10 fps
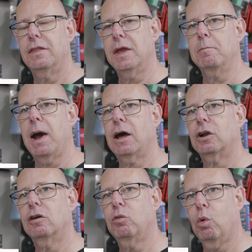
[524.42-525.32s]
the amount
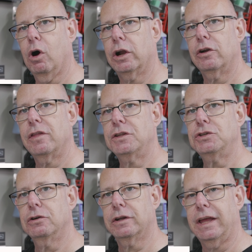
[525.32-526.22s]
of water
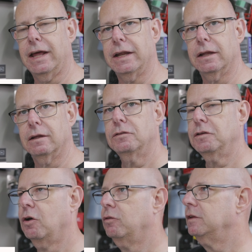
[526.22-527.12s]
that you're getting.
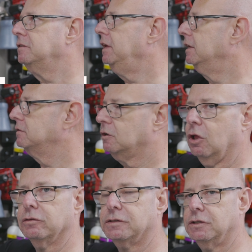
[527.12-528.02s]
So this gets
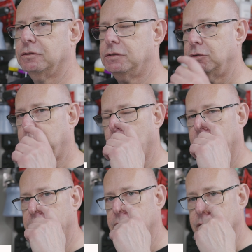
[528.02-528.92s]
close to
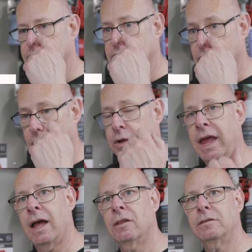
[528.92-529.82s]
2.0
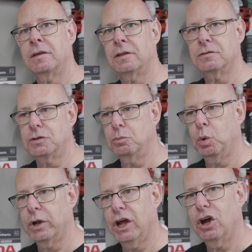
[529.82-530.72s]
gallons, hence
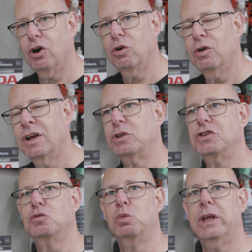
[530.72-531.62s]
2.0, which
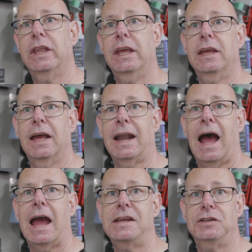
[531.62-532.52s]
is really an
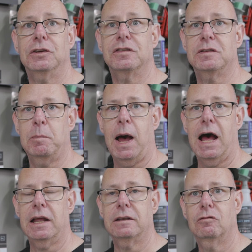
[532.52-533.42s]
ideal
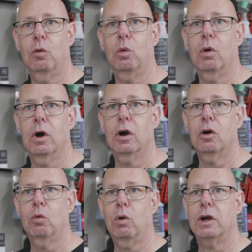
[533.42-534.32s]
spot for
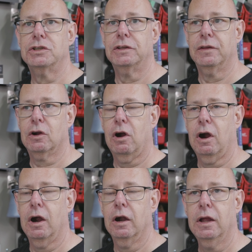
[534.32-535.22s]
washing the
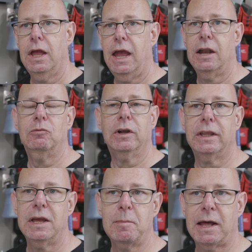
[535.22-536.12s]
car. And
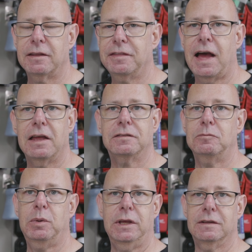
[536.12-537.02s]
really about
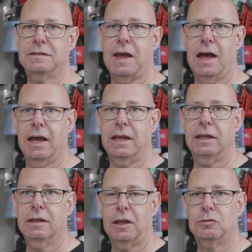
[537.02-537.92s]
1,000 PSI
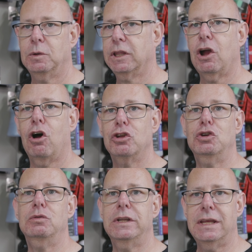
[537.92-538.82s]
is really all
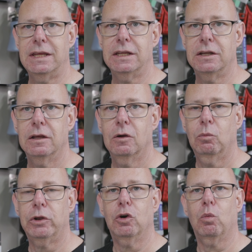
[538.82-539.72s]
you need
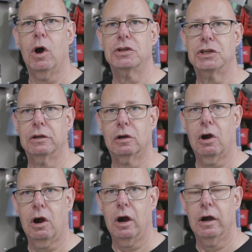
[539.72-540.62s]
when you're washing a
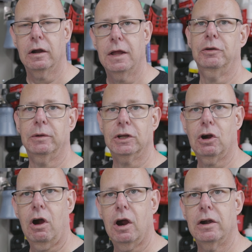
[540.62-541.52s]
car. Doing
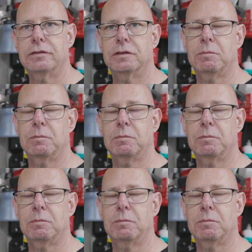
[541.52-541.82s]
cars is